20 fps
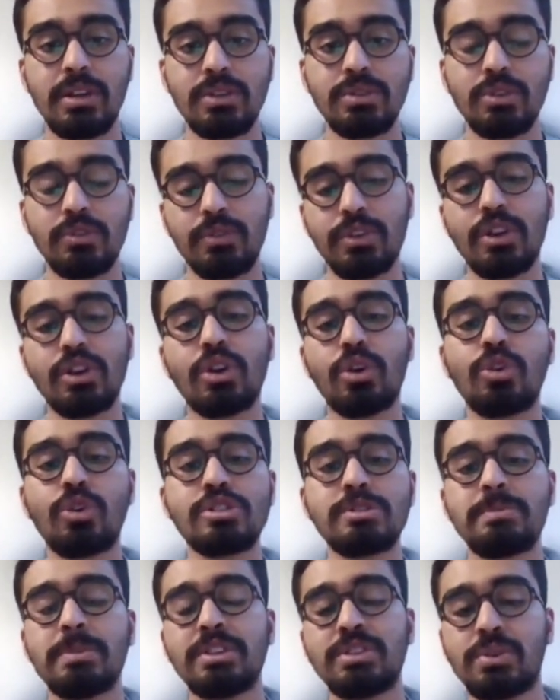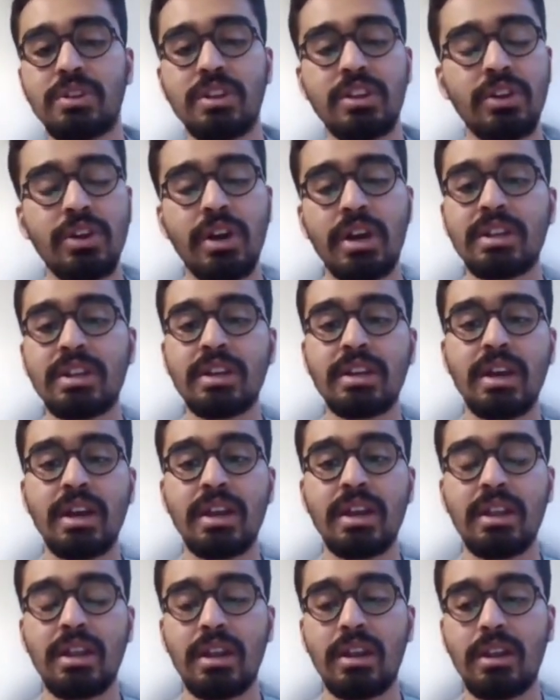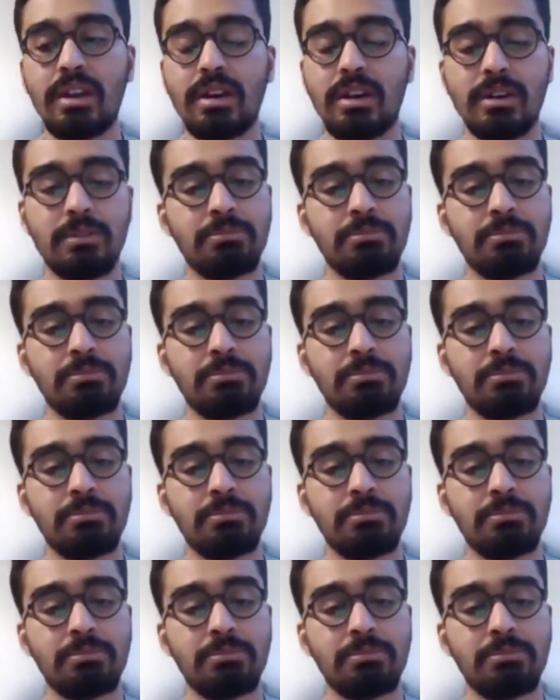So if you're in a course-based, you did your undergrad in,